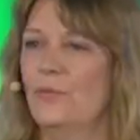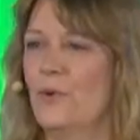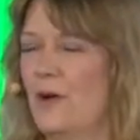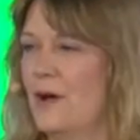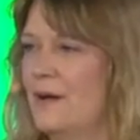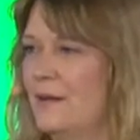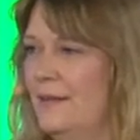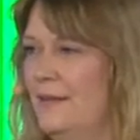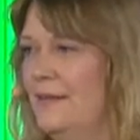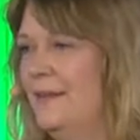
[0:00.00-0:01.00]
wrong.
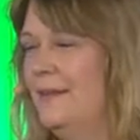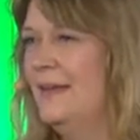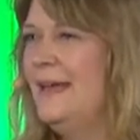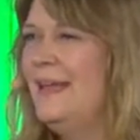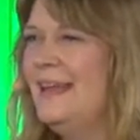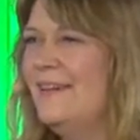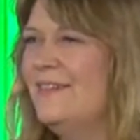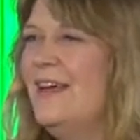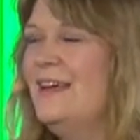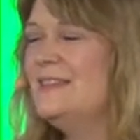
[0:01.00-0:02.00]
Now,
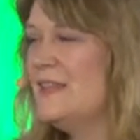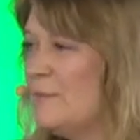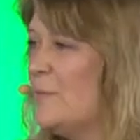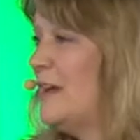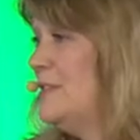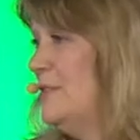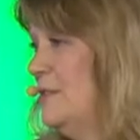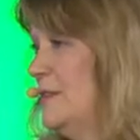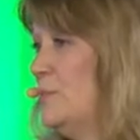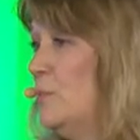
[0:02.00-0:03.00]
some of my
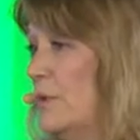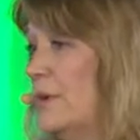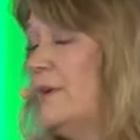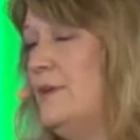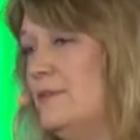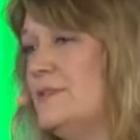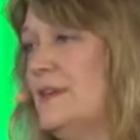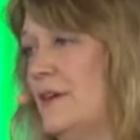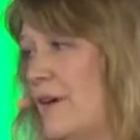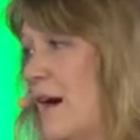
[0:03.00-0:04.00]
students were using
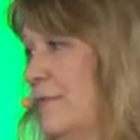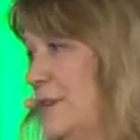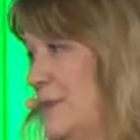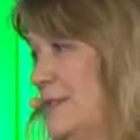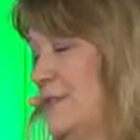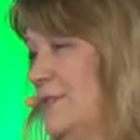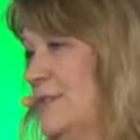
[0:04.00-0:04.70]
their conflict resolution